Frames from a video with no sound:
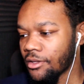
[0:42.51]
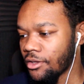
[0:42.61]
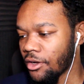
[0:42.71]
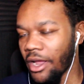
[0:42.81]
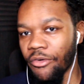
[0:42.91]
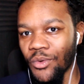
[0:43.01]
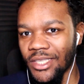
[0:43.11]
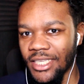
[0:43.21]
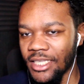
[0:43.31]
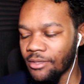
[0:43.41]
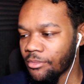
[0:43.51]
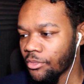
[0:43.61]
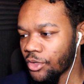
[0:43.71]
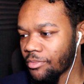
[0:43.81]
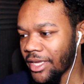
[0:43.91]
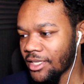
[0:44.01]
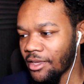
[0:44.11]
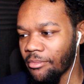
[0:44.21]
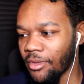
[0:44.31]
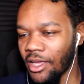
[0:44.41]
You know, everyone sees him, which makes
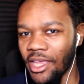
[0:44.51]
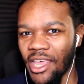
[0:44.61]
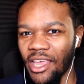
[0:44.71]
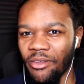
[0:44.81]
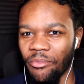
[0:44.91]
him uh,